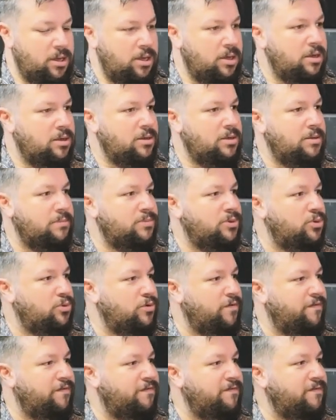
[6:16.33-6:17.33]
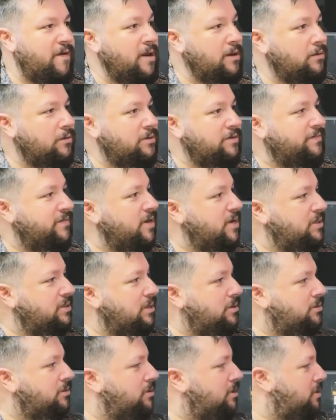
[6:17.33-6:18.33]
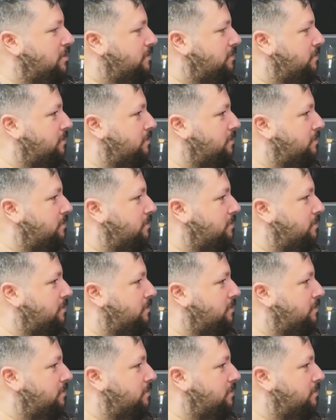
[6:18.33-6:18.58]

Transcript: some sort of funnel device, actually.